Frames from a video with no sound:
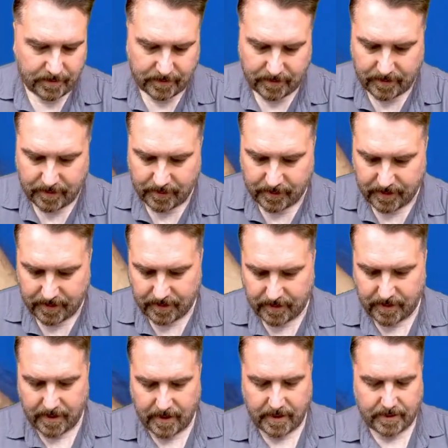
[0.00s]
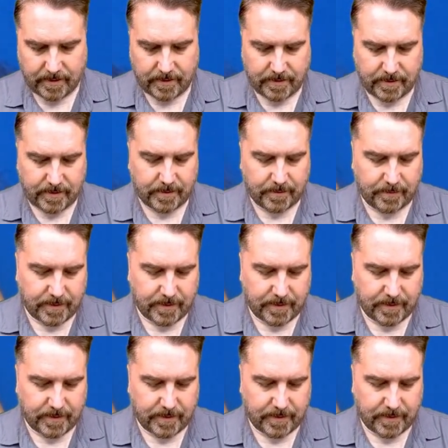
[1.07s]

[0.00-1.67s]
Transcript: Cloak and Dagger.